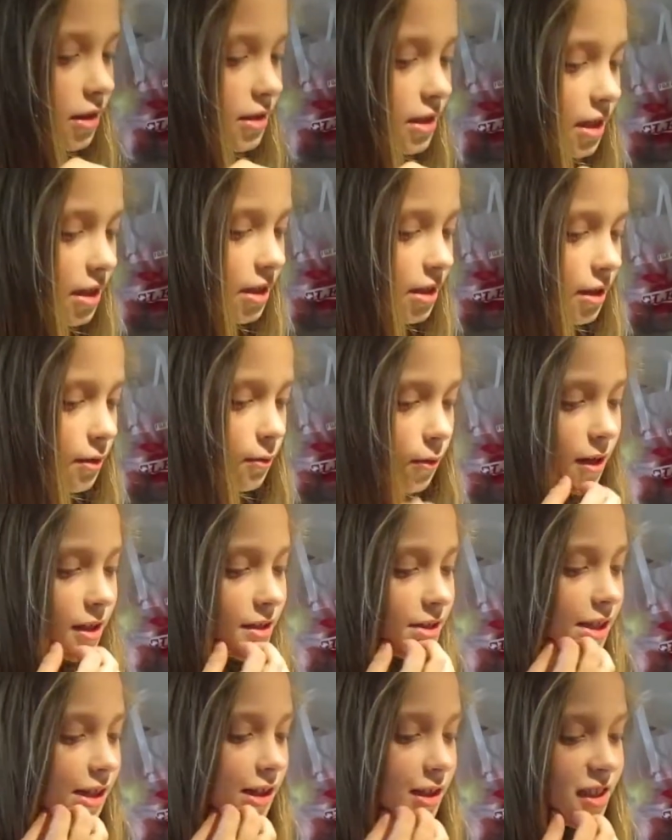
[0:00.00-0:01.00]
teeny
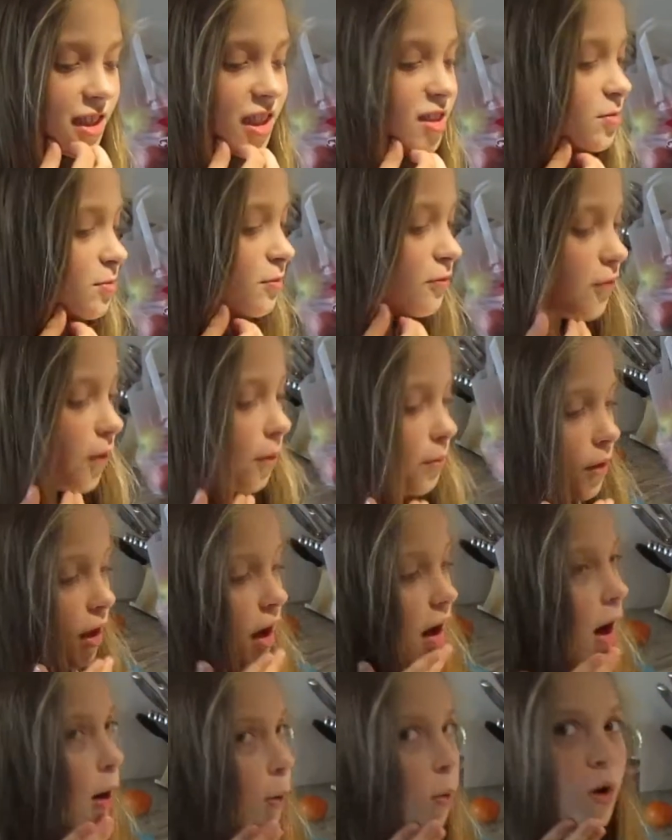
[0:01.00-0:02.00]
ones that are just from the
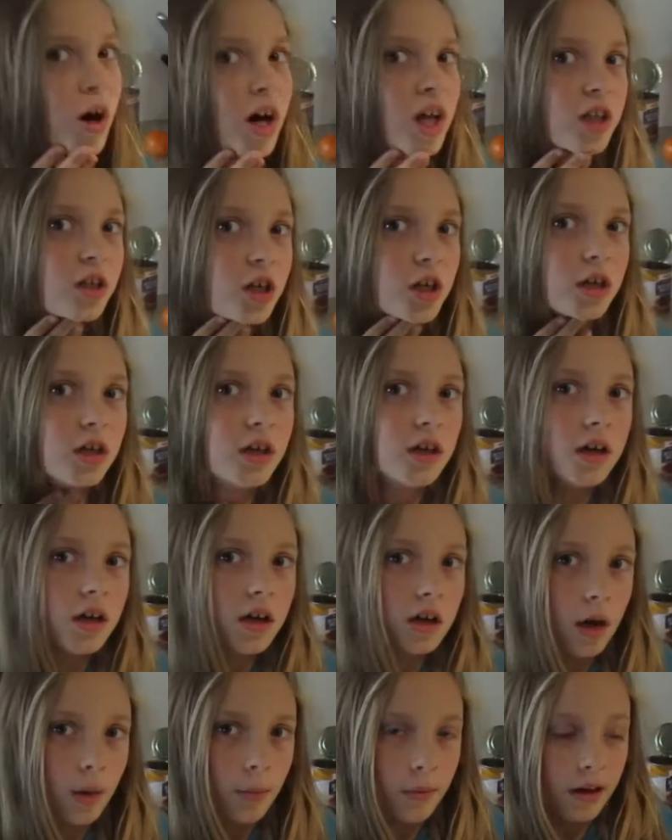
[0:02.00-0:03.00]
hot water. Do you
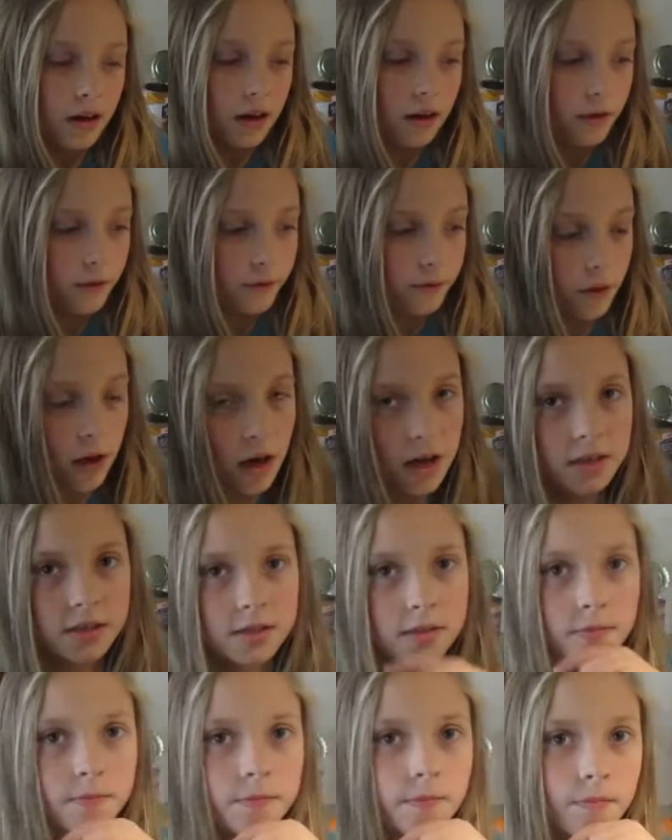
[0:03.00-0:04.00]
know what it's called?
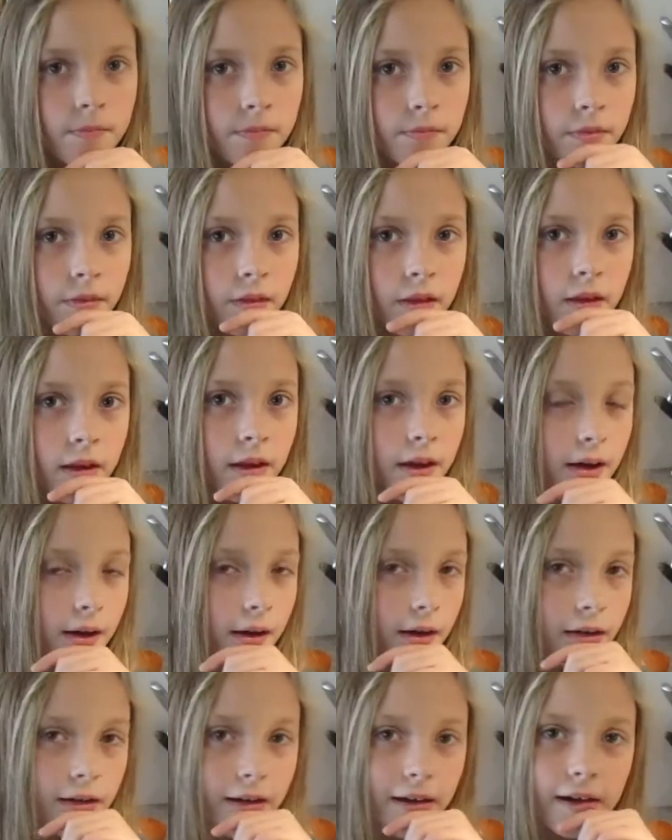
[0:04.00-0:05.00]

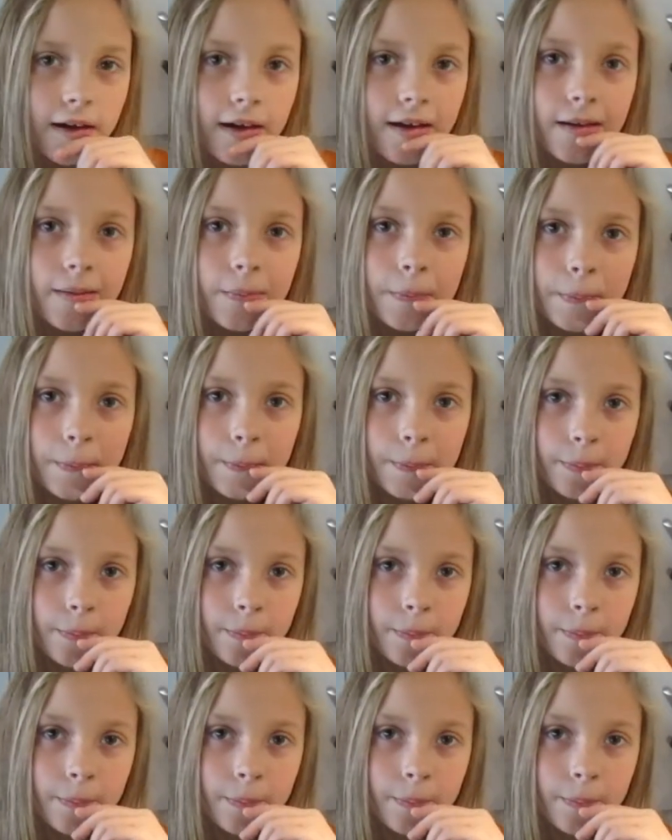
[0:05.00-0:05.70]
What's it called?